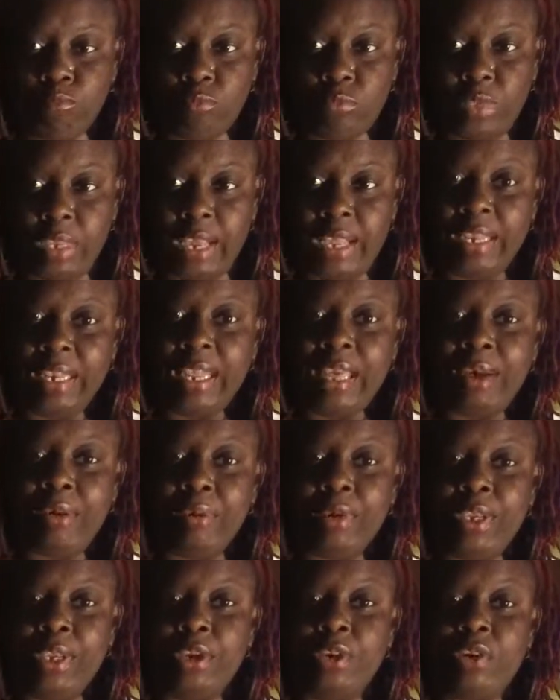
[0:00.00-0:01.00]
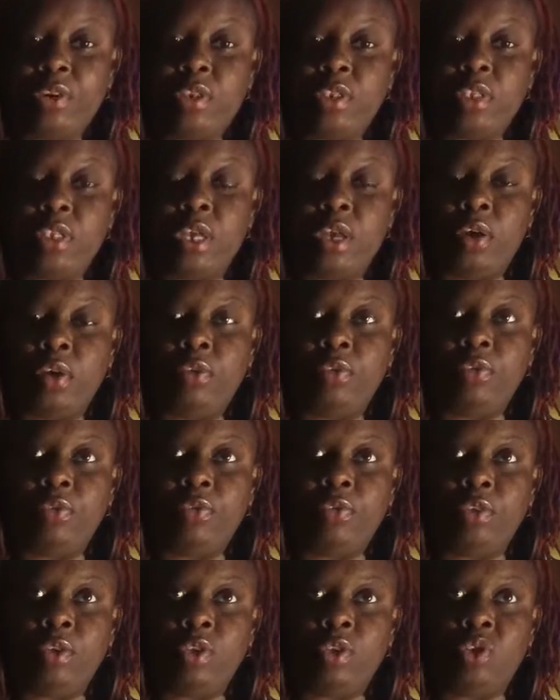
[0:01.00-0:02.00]
allowing yourself
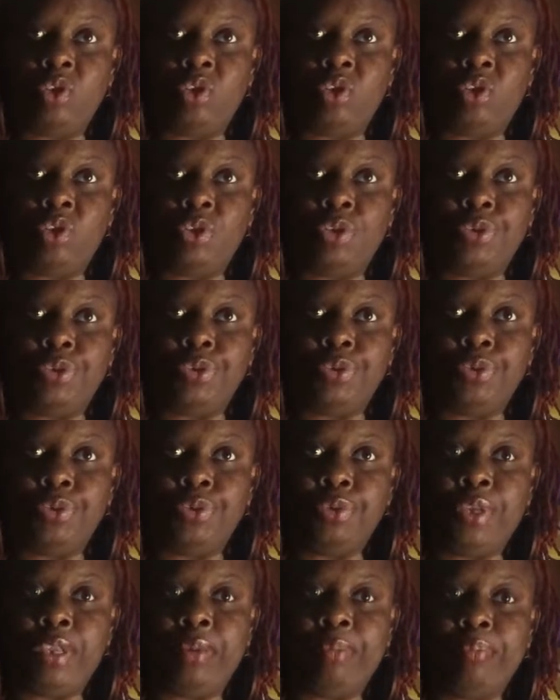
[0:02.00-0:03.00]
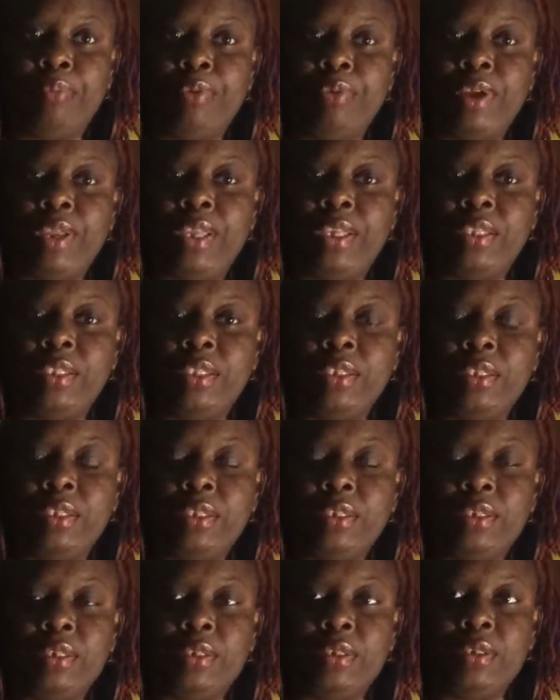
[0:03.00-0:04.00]
to embrace
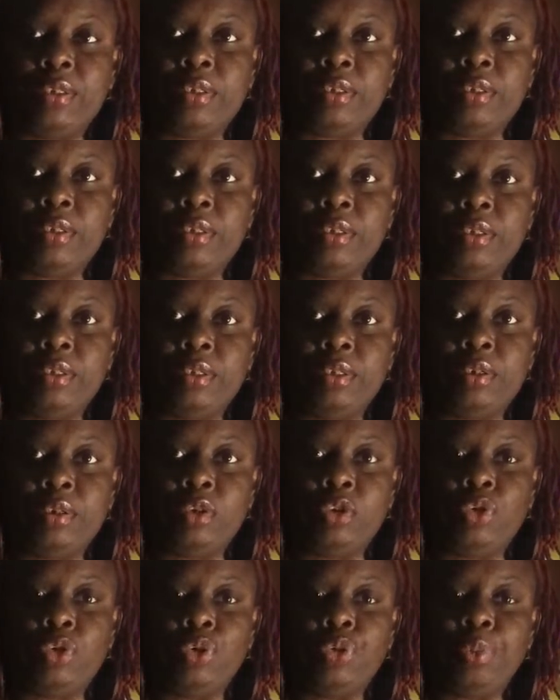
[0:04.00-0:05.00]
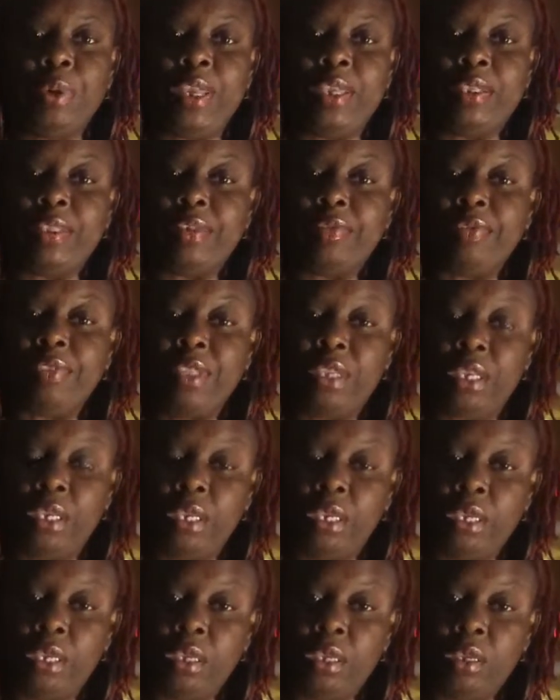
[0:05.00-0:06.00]
new ways of
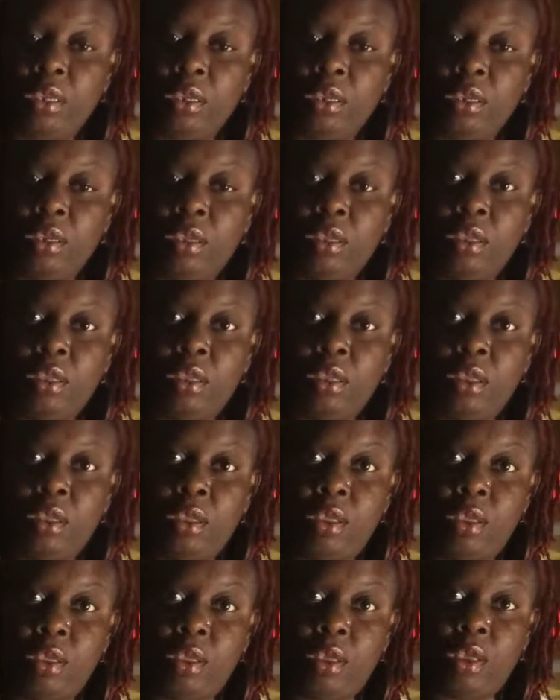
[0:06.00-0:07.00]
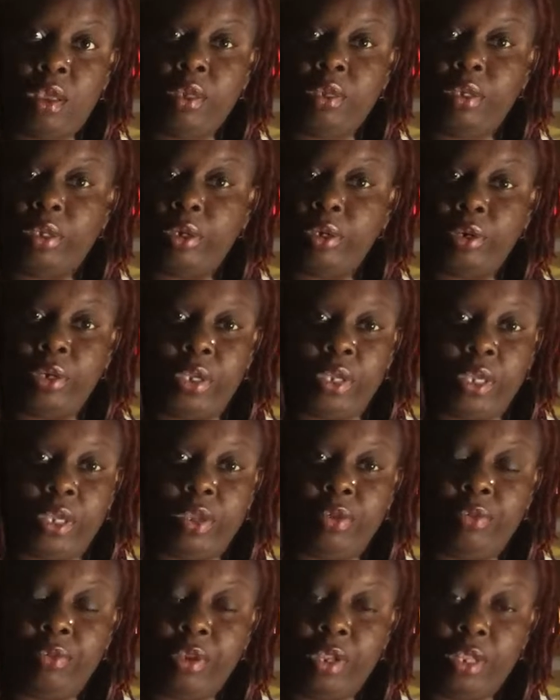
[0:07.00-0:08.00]
thinking, unlearning
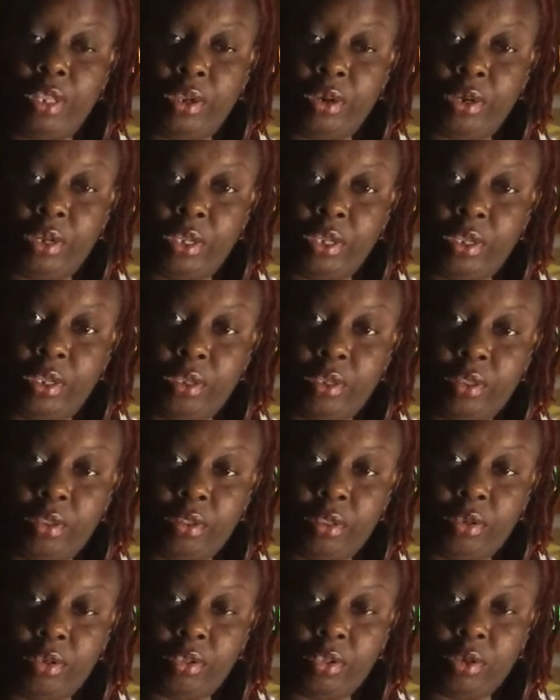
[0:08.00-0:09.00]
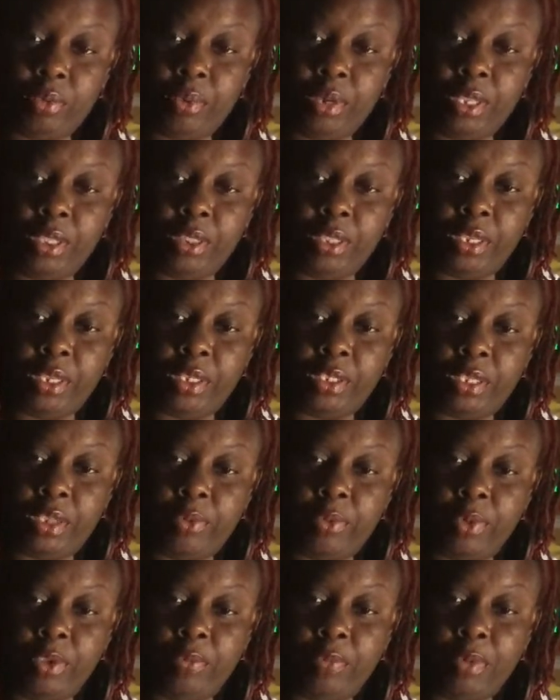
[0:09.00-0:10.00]
and relearning. There's so many things
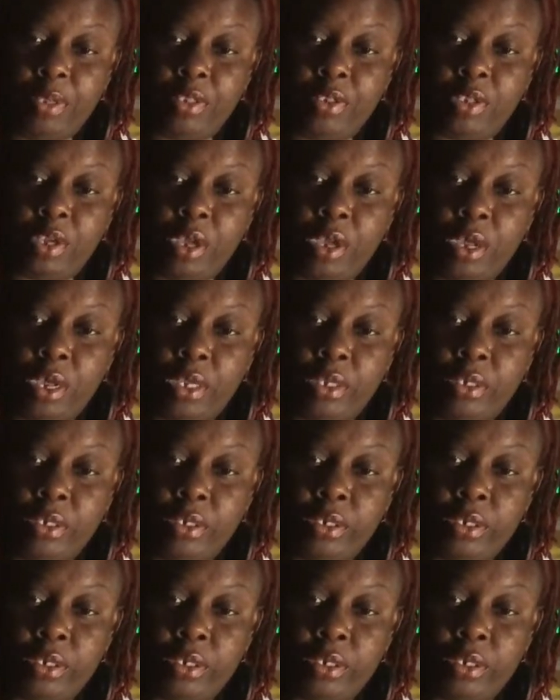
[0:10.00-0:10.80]
that we've been taught